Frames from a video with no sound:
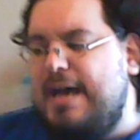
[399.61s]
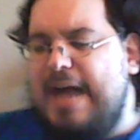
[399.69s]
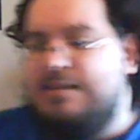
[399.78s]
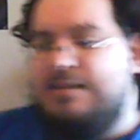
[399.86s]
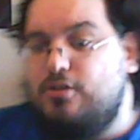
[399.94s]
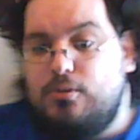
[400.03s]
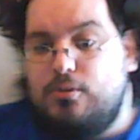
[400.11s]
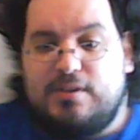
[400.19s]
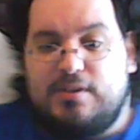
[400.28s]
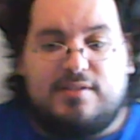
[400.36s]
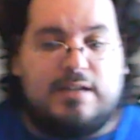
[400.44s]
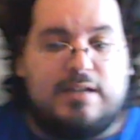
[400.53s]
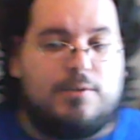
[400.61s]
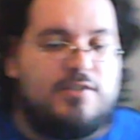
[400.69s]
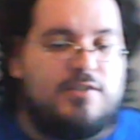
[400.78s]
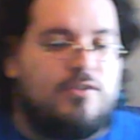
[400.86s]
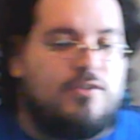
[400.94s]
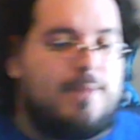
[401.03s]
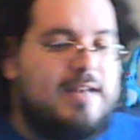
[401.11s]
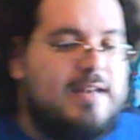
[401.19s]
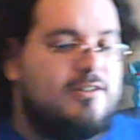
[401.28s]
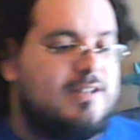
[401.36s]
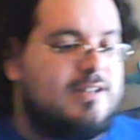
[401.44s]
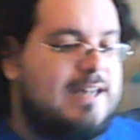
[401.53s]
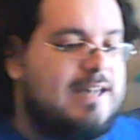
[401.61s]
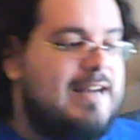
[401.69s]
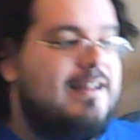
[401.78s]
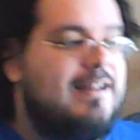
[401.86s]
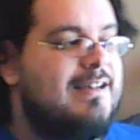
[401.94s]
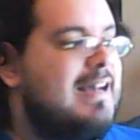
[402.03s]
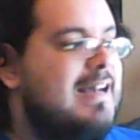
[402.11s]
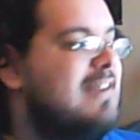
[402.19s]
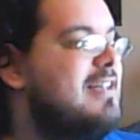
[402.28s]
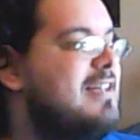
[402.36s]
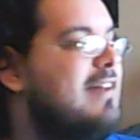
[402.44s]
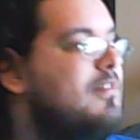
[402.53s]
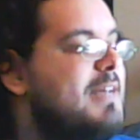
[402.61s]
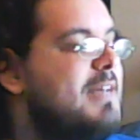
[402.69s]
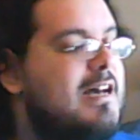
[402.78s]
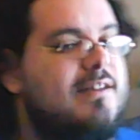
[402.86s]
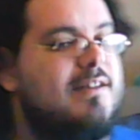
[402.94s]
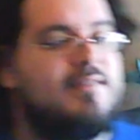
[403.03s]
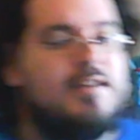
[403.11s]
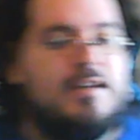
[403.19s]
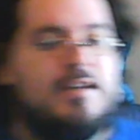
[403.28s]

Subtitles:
I didn't know what the seller was, and to me it looked kind of shady, to be honest.